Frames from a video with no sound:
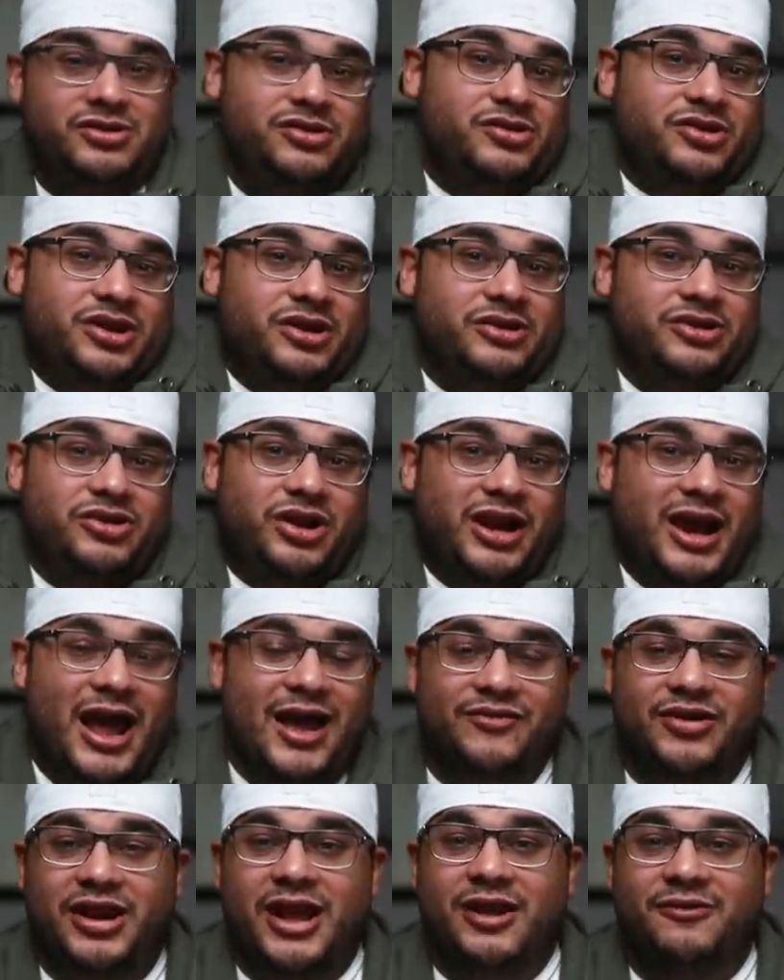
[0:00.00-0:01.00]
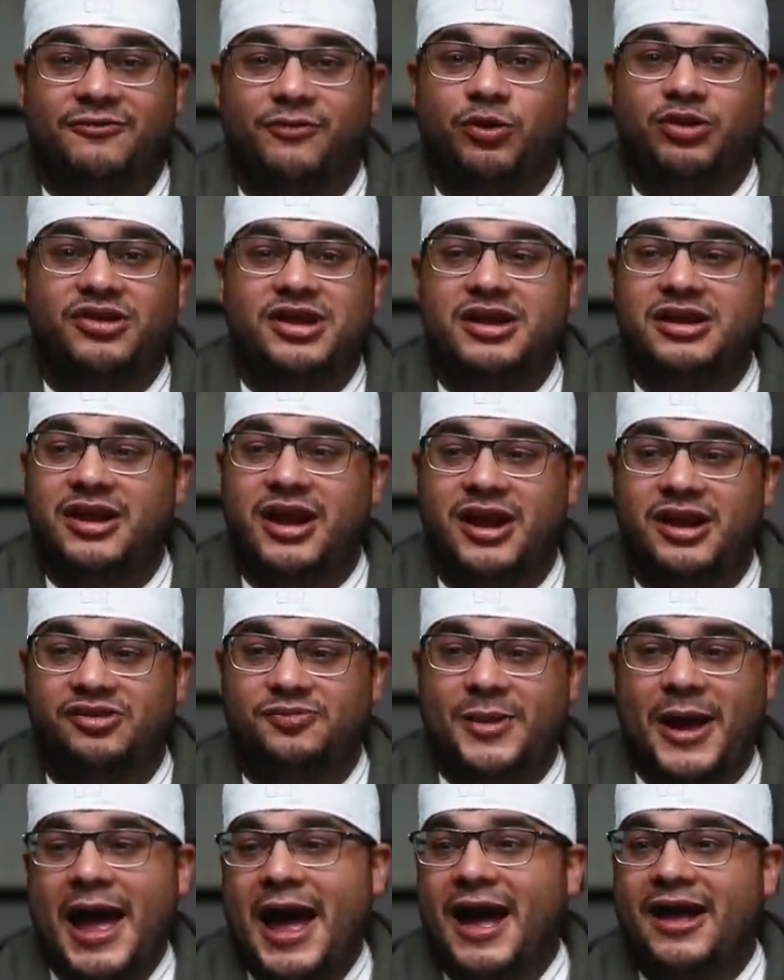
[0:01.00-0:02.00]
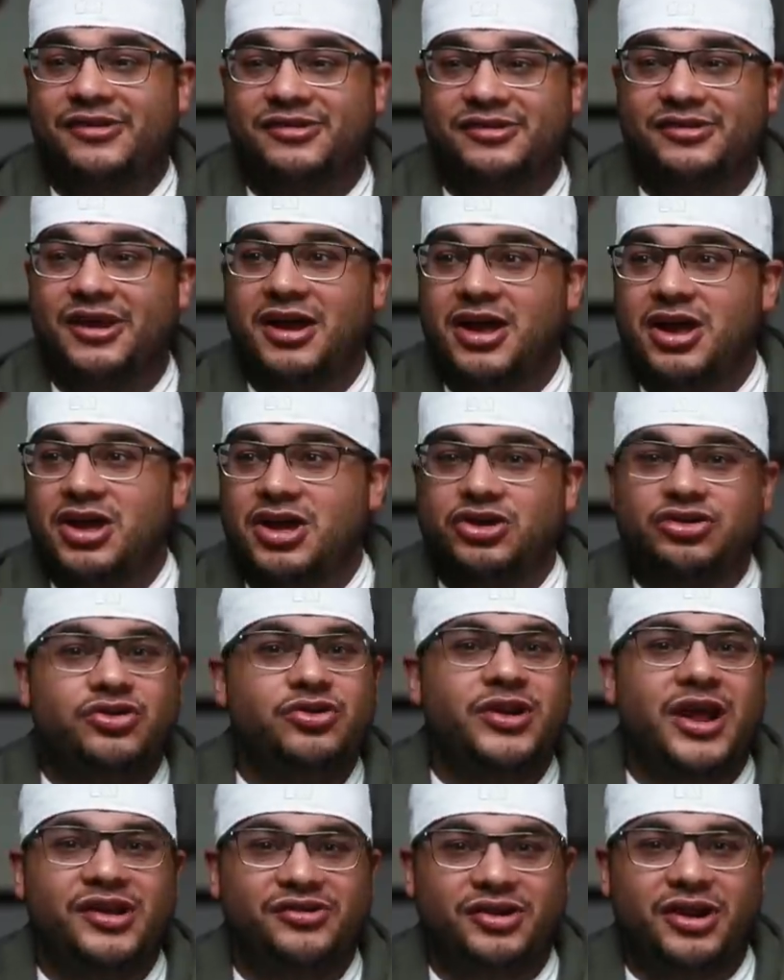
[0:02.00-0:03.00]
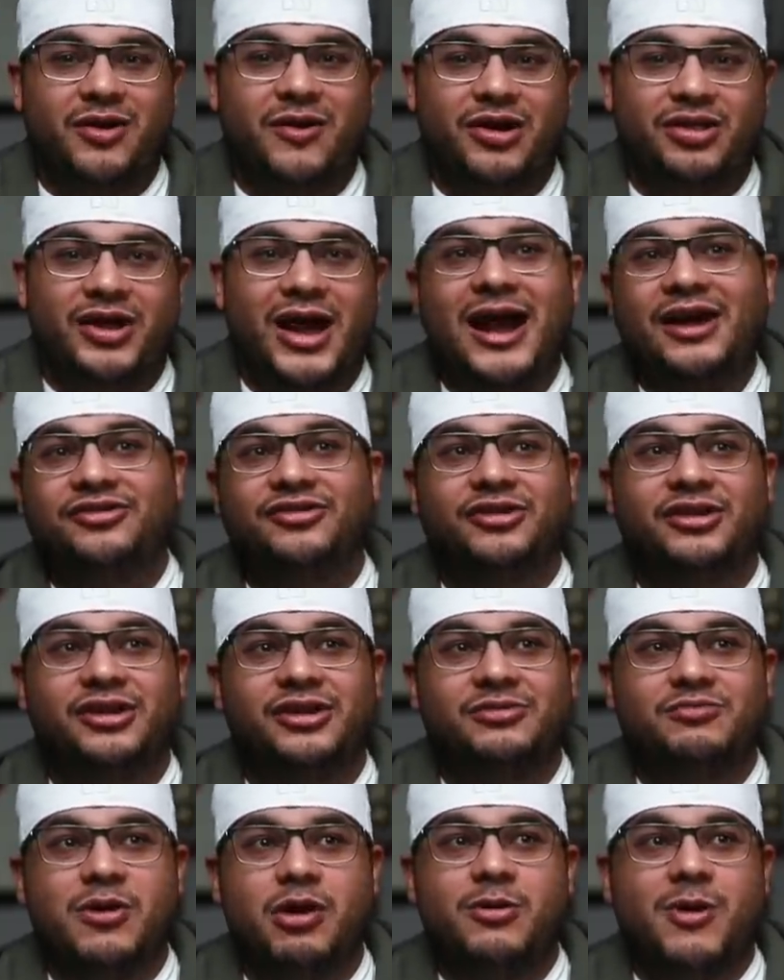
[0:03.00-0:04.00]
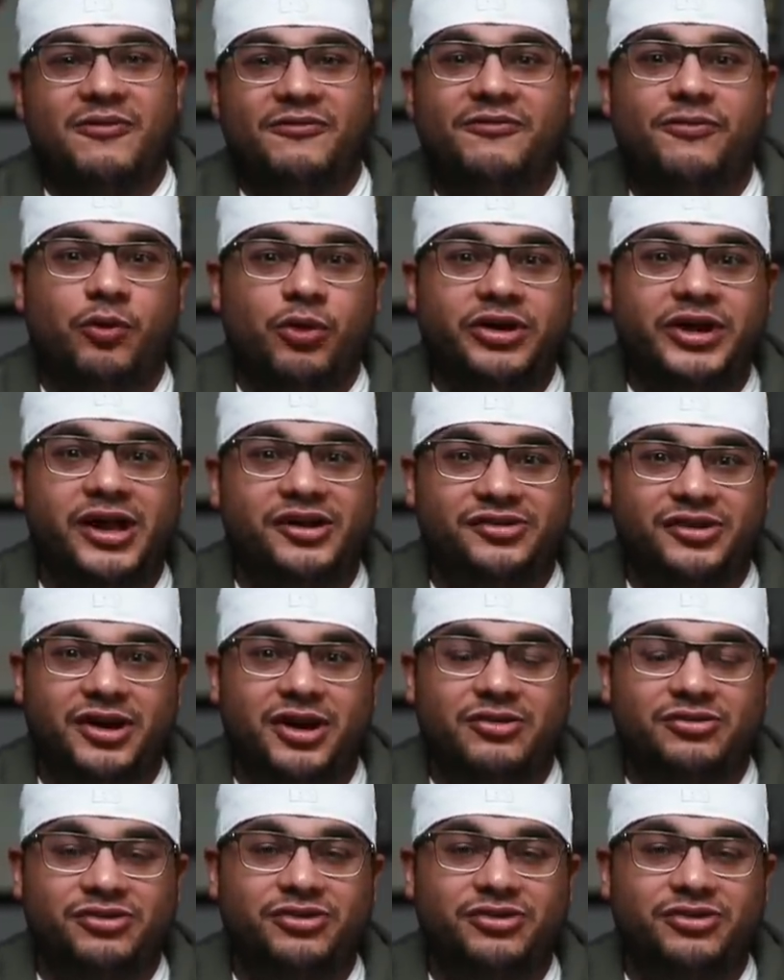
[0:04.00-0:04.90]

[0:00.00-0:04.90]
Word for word: You, you can you can have it. And 14 days passed two days ago, I think actually probably about four days ago.